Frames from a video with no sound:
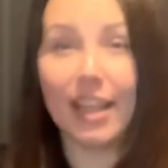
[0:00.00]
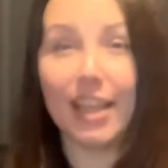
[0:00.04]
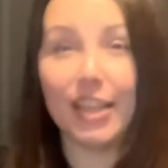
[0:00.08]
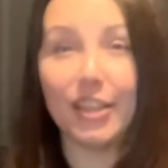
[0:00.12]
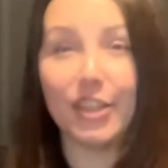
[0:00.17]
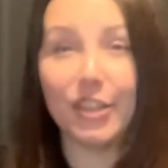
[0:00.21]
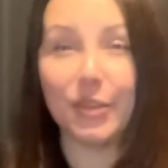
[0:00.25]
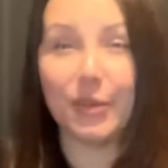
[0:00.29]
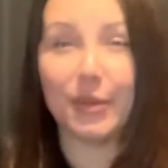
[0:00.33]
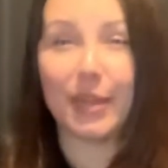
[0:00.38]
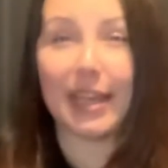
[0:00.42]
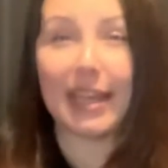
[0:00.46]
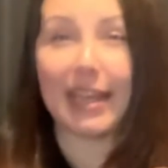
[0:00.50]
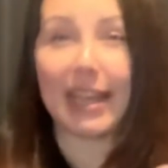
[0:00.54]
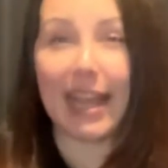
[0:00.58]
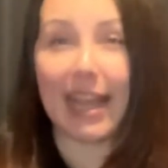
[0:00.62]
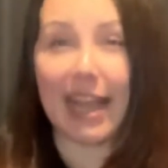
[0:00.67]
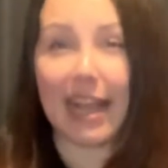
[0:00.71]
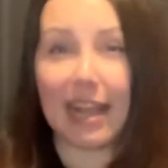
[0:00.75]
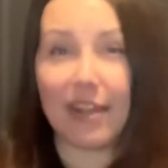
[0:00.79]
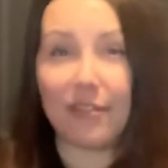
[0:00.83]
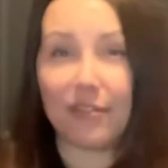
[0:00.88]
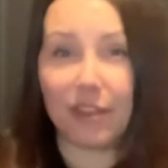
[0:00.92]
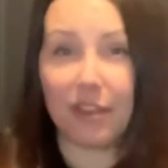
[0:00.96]
you get
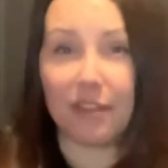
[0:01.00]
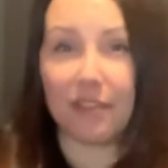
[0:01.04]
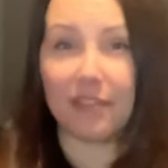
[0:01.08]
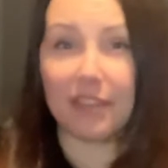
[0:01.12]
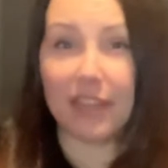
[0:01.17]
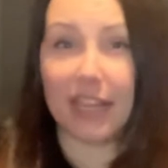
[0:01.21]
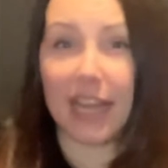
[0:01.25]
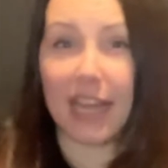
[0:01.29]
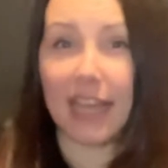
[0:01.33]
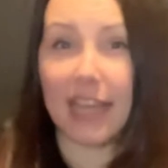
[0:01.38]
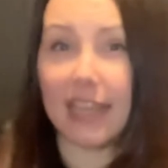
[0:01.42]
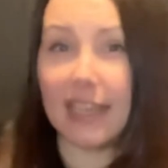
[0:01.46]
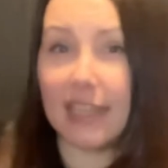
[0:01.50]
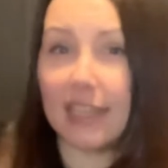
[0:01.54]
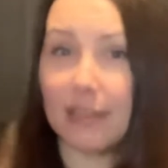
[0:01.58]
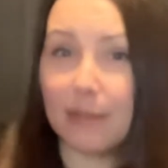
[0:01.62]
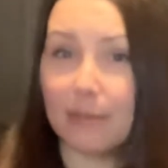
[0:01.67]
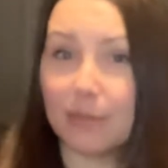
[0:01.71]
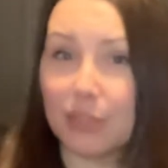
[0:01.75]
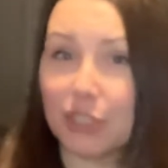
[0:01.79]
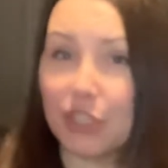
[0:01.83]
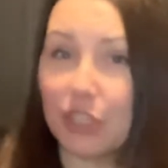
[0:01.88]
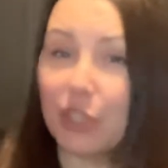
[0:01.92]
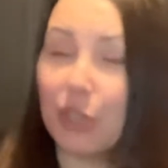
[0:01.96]
half off of the
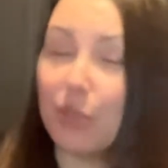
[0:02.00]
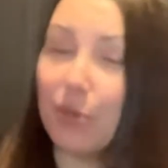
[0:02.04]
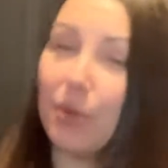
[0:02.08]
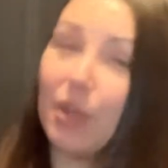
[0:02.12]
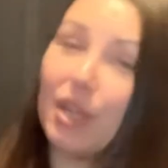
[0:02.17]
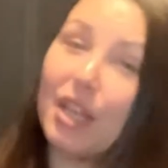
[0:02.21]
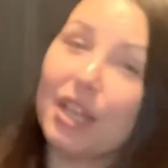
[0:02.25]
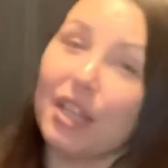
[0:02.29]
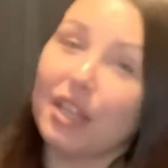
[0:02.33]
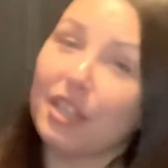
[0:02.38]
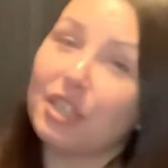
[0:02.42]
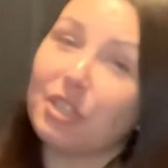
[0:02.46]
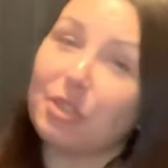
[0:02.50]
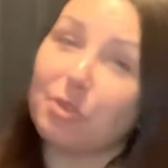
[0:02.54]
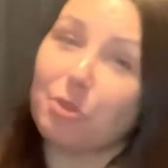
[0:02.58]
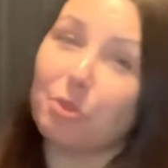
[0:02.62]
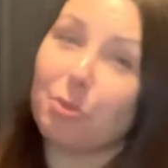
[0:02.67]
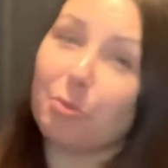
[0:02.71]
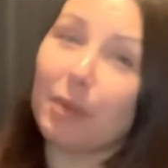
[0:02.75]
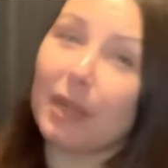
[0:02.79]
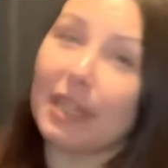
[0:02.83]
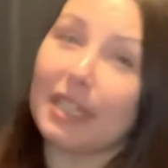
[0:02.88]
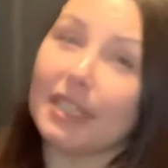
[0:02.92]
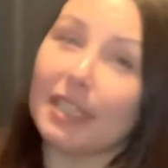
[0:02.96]
item. So this was
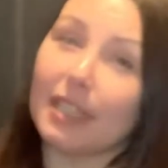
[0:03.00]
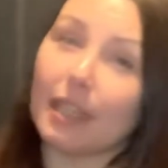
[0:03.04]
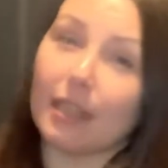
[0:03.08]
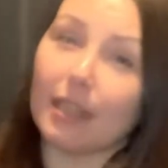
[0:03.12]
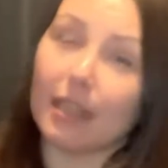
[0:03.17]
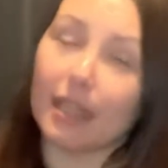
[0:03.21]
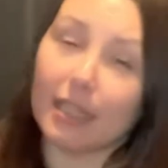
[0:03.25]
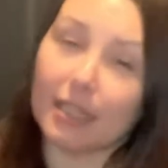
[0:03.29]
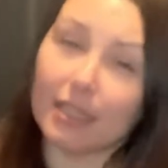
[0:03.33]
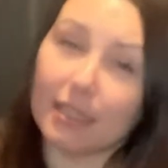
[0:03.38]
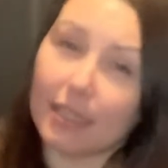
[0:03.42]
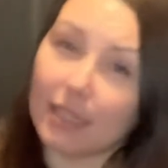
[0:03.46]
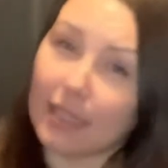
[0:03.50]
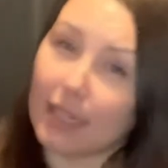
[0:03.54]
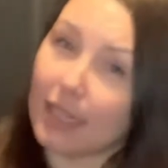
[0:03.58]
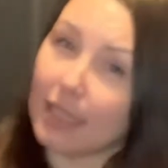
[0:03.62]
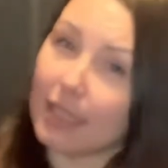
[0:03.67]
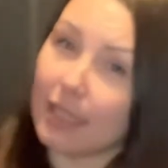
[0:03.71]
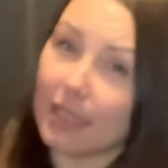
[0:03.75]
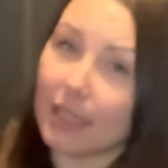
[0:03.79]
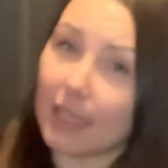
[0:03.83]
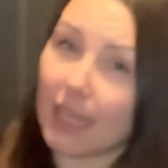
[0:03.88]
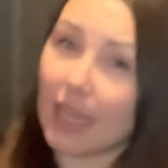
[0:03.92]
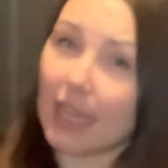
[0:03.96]
priced at
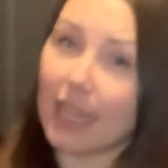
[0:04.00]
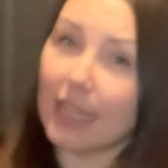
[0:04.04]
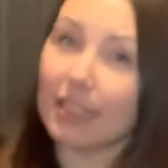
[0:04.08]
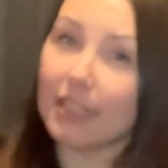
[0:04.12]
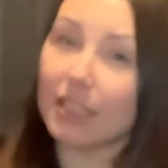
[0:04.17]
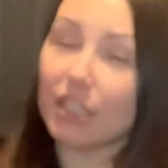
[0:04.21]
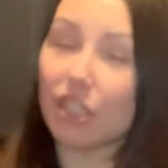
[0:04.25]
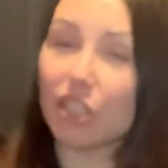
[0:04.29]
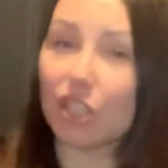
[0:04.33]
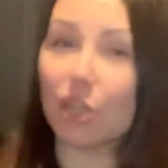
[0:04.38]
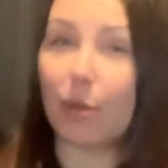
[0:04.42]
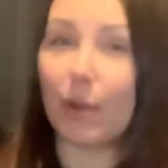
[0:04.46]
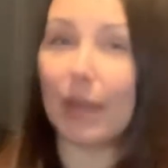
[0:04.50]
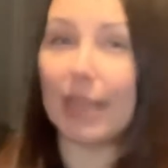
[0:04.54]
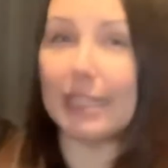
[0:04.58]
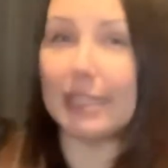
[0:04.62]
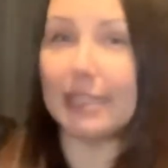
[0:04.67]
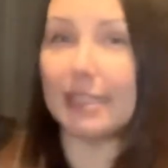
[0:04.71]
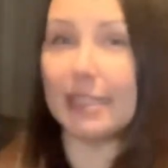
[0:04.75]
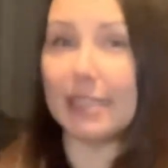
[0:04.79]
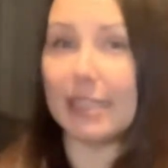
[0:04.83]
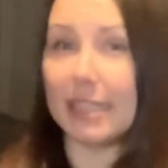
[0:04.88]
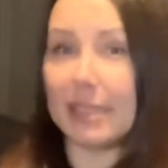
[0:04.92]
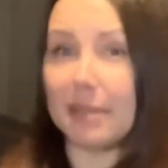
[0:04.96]
$19.99, so I
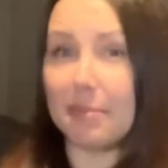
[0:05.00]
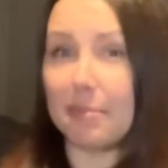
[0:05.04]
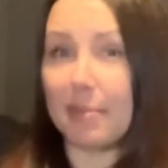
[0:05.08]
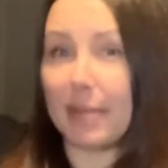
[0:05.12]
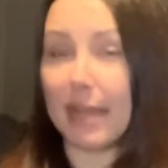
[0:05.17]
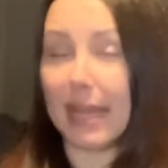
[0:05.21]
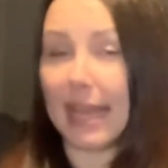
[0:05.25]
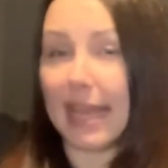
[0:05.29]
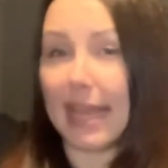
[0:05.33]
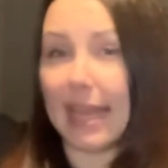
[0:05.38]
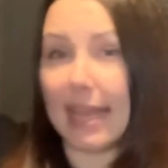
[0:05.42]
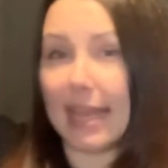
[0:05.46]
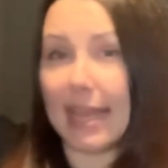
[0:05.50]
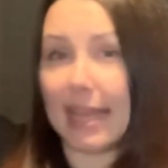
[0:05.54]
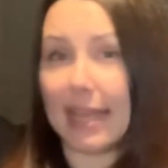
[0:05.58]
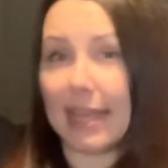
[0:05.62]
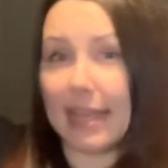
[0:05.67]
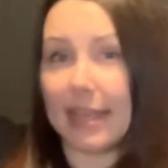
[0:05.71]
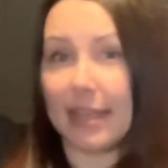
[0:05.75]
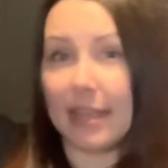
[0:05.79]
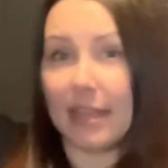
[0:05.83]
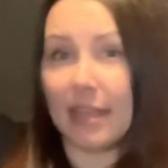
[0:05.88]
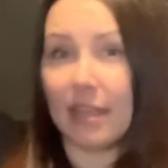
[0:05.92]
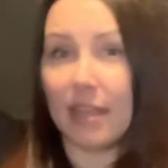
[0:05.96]
did
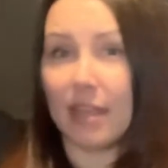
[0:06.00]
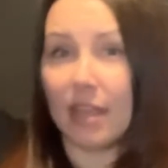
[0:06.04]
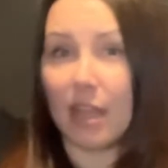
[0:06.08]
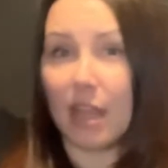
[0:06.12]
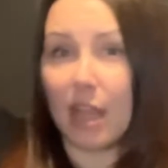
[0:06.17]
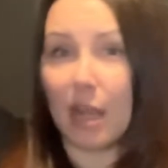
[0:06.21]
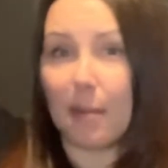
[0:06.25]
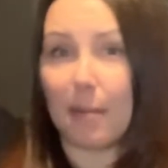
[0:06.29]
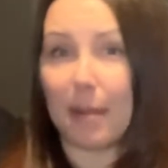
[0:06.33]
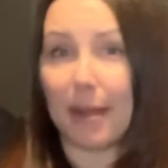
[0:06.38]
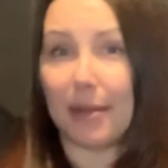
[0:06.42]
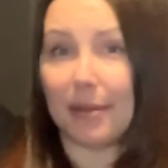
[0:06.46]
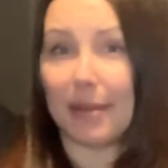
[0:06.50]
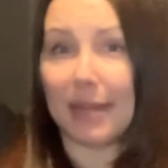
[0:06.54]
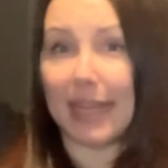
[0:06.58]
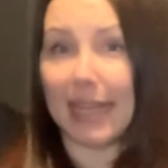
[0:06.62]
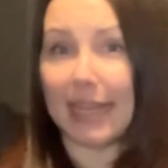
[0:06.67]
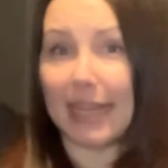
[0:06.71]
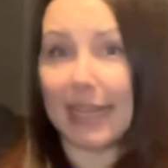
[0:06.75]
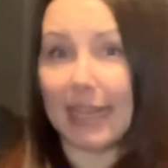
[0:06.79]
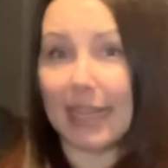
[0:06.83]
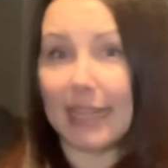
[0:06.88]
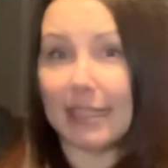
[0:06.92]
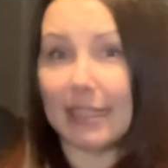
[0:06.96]
pay about
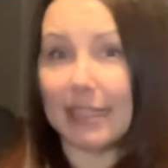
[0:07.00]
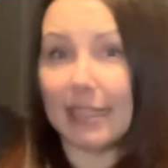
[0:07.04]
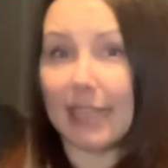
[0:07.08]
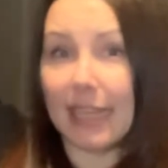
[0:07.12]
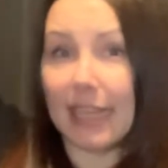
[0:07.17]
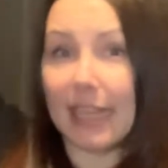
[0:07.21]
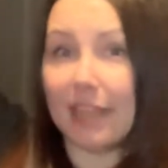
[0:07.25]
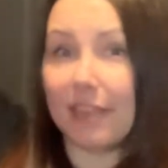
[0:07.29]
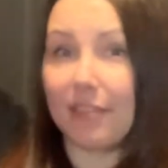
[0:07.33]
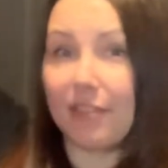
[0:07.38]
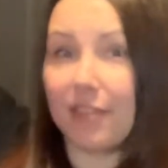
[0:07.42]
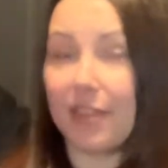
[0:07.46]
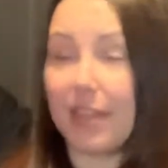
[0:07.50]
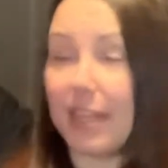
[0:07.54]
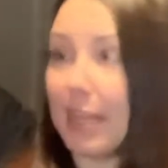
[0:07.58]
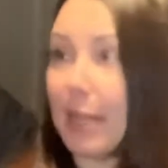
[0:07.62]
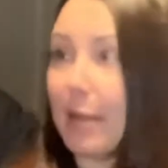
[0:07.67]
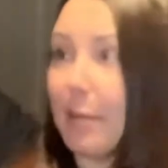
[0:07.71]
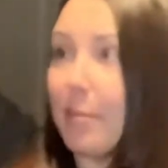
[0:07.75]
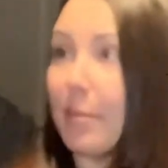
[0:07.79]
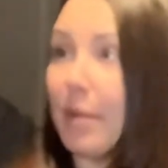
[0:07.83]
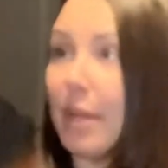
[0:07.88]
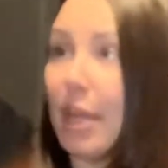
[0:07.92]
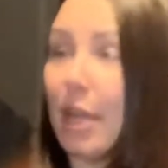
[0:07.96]
$9.99 for
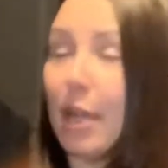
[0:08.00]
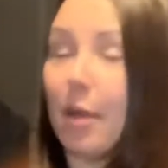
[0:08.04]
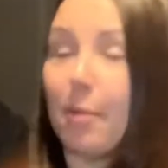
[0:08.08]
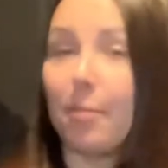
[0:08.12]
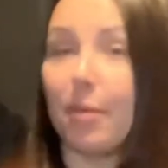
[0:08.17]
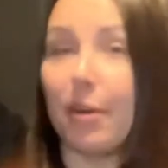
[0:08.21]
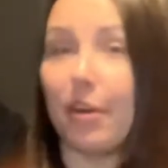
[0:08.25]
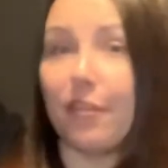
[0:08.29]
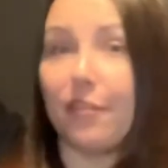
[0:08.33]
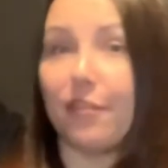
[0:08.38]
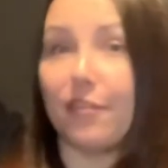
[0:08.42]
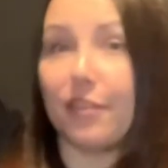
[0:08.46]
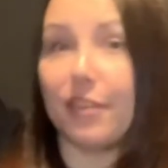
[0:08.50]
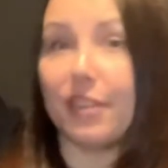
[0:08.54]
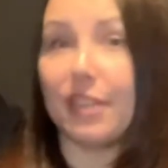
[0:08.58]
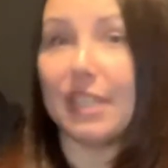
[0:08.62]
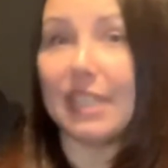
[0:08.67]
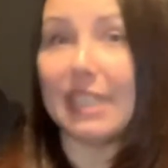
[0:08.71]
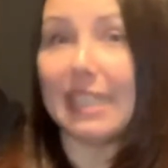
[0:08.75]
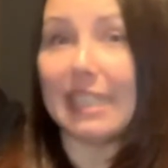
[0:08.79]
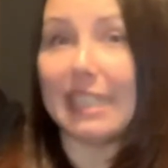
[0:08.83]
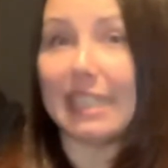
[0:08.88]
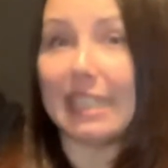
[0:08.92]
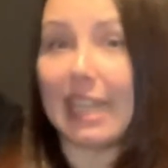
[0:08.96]
them. But for the
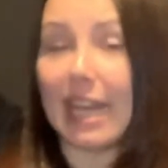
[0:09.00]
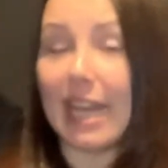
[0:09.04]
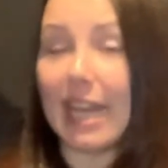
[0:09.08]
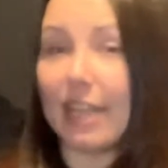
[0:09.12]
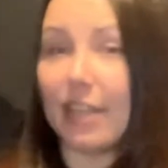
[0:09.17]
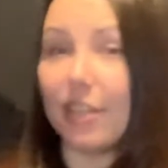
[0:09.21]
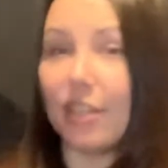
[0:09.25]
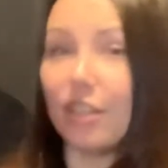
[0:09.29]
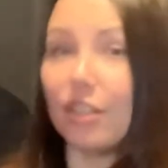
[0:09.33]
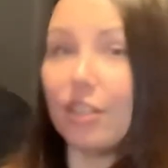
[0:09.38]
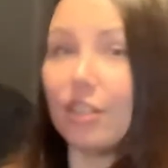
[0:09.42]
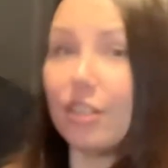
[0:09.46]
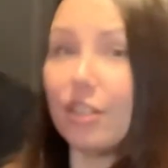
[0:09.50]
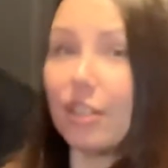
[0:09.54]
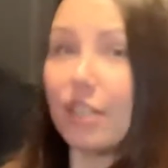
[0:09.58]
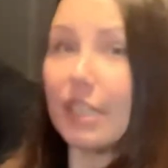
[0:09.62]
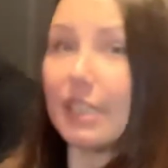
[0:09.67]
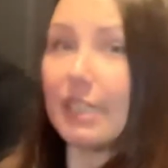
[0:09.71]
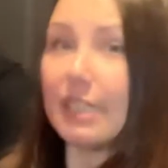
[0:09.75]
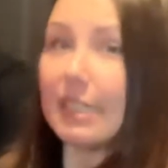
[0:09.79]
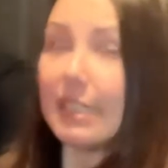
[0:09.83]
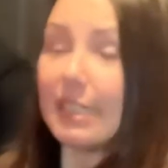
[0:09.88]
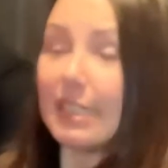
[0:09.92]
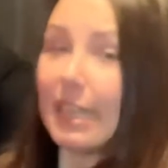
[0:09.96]
style,
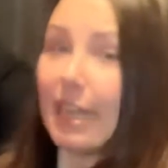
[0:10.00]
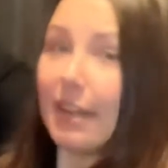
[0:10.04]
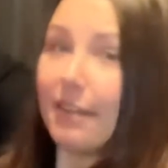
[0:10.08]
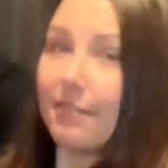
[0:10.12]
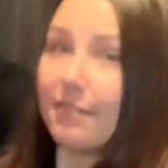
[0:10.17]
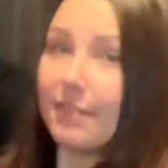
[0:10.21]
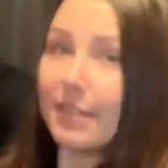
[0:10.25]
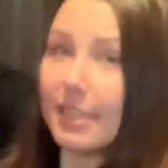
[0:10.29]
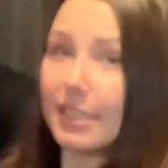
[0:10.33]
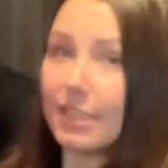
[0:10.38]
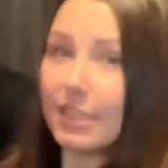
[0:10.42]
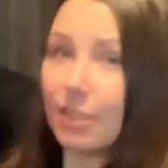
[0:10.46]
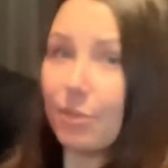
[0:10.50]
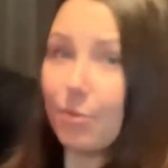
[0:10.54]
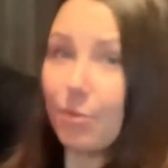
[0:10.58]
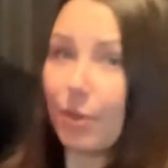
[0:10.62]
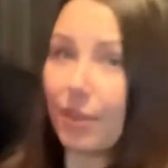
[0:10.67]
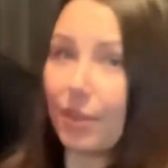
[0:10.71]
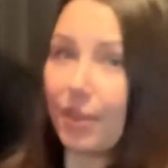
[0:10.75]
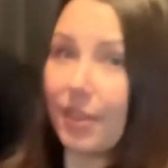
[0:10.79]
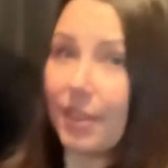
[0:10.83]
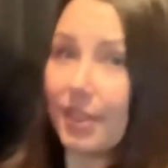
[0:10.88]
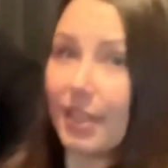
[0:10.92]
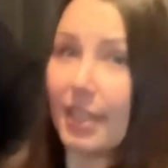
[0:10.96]
it's definitely
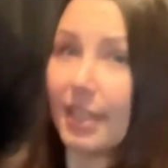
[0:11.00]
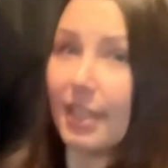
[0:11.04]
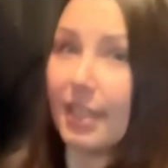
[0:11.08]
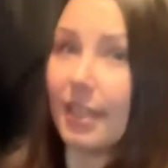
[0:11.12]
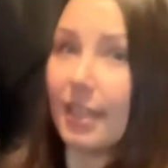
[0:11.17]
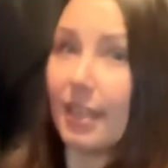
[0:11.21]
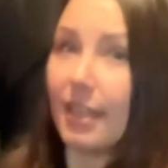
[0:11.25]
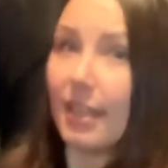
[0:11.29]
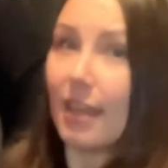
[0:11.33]
worth it.